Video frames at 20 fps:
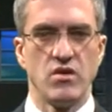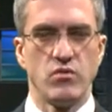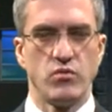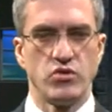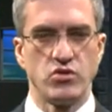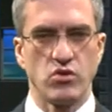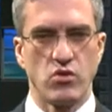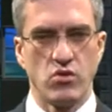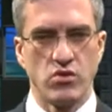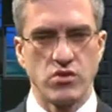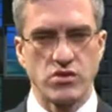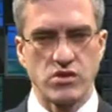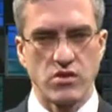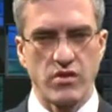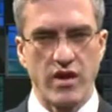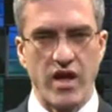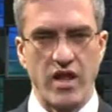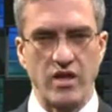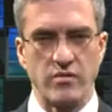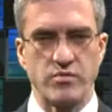which also
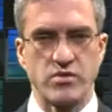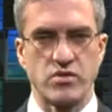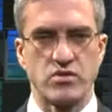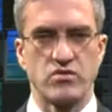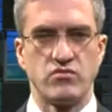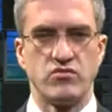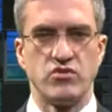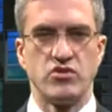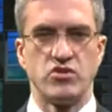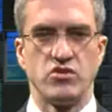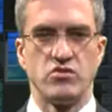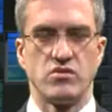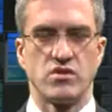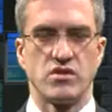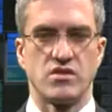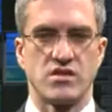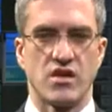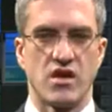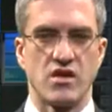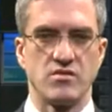helps to reduce
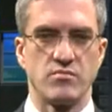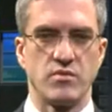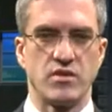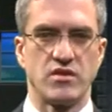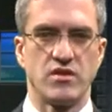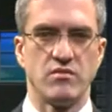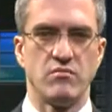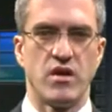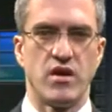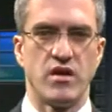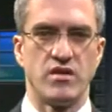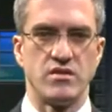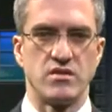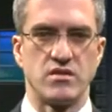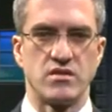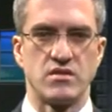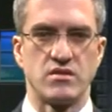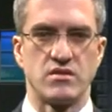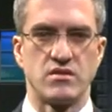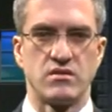seismic
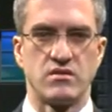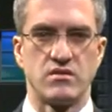demands.